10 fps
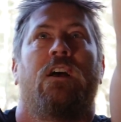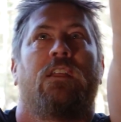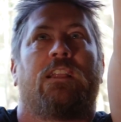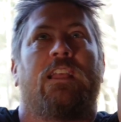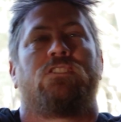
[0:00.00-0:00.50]

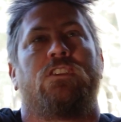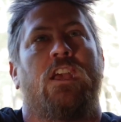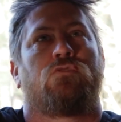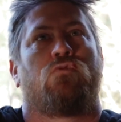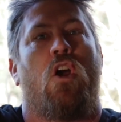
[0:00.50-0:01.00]
the
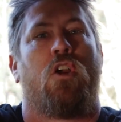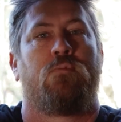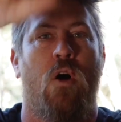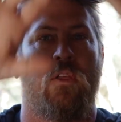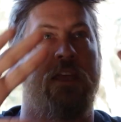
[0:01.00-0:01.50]
Legendex Rogue
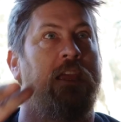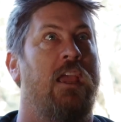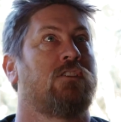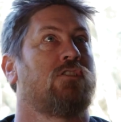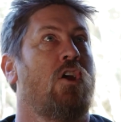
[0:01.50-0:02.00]
Molle
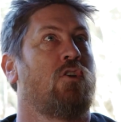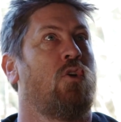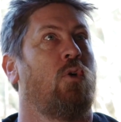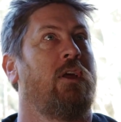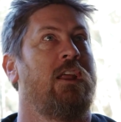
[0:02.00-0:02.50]
gear so
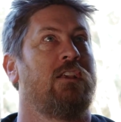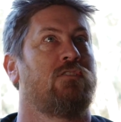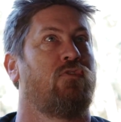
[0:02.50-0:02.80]
cool. It is